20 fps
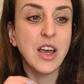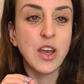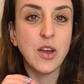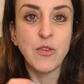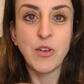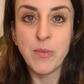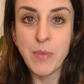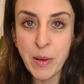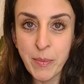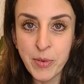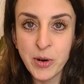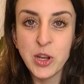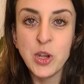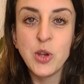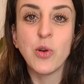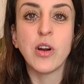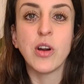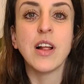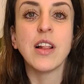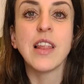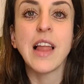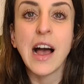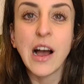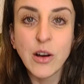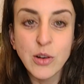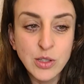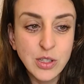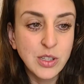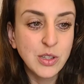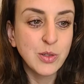remember you are
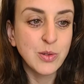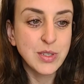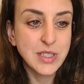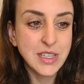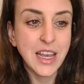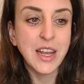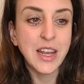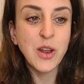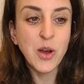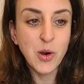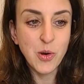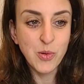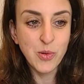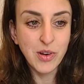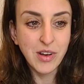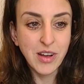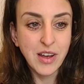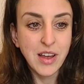allowed to say no.